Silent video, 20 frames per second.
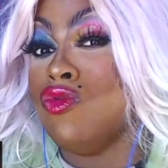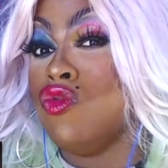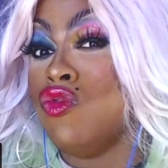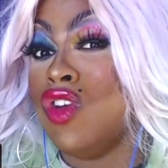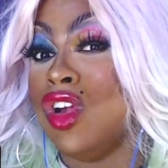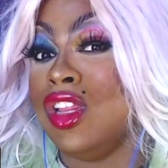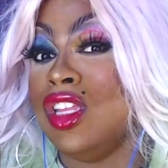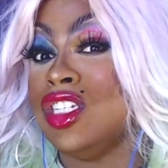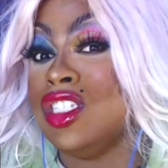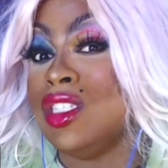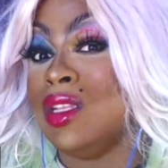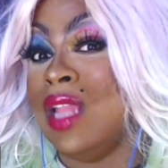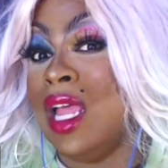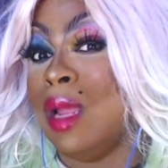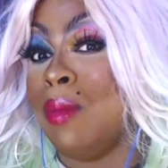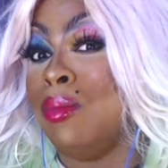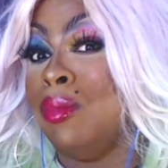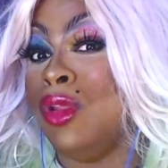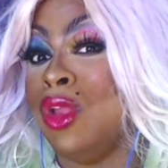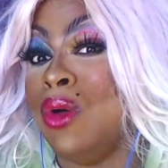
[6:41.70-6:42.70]
really just like
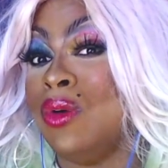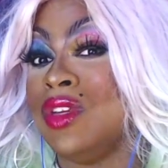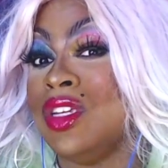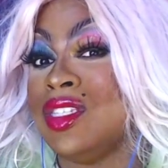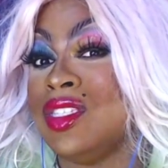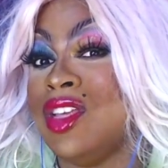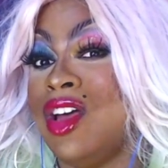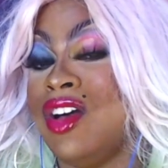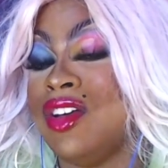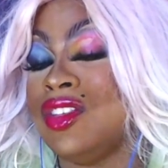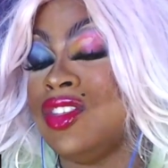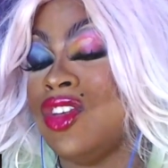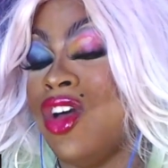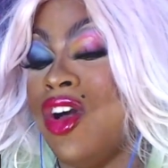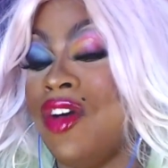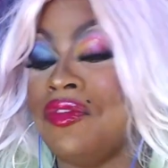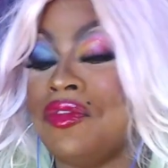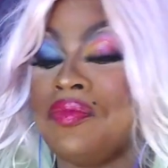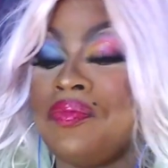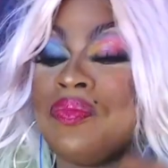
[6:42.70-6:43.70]
blown your socks
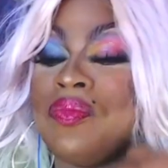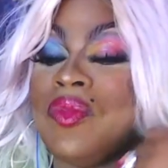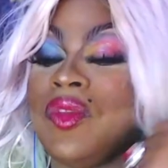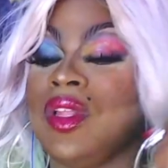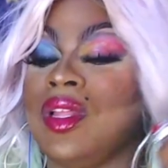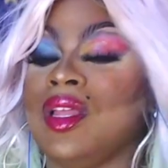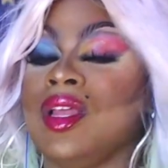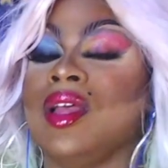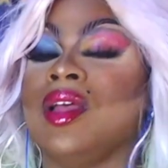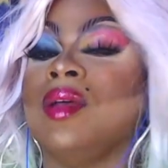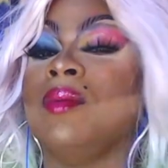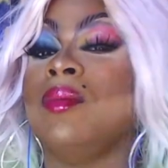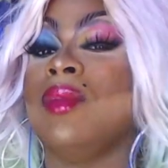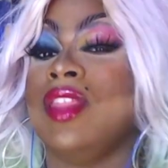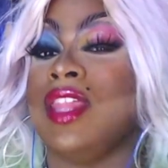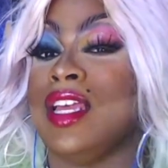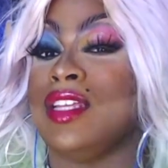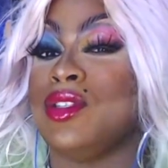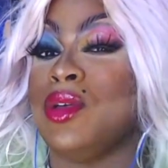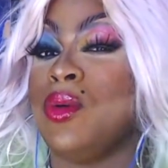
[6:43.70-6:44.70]
off.
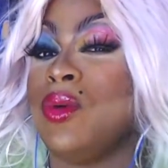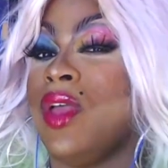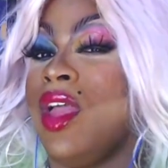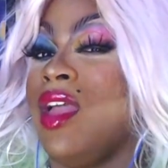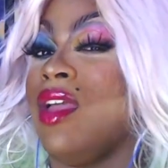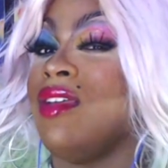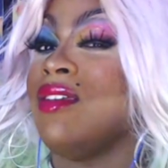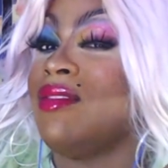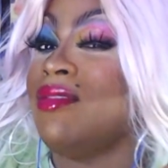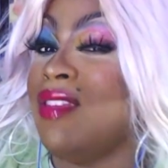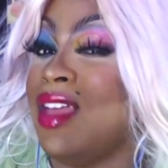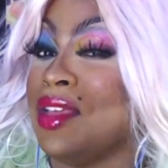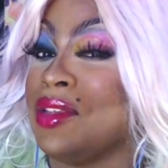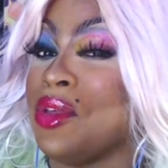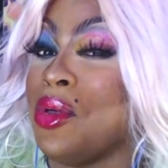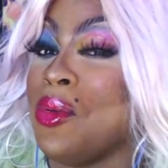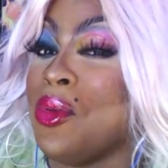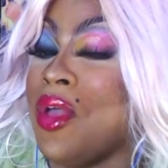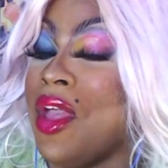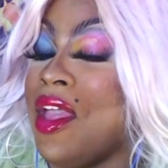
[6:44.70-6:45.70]
But that's okay. That's
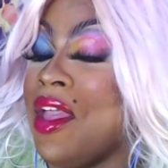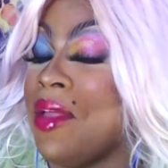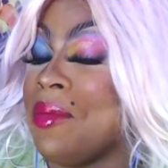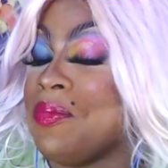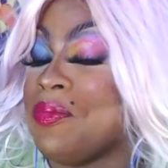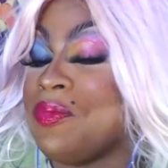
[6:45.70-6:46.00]
okay.